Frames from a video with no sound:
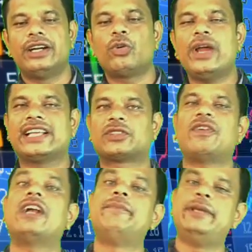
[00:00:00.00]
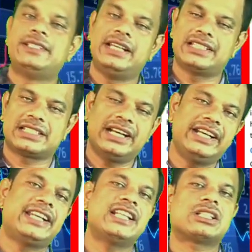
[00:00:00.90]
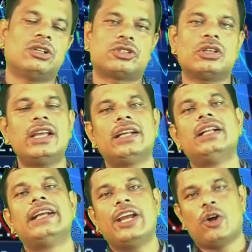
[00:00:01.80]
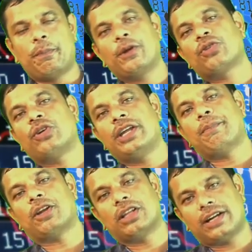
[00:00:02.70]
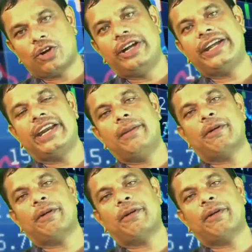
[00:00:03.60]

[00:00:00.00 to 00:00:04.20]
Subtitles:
to expand business, and it is also an opportunity for the country,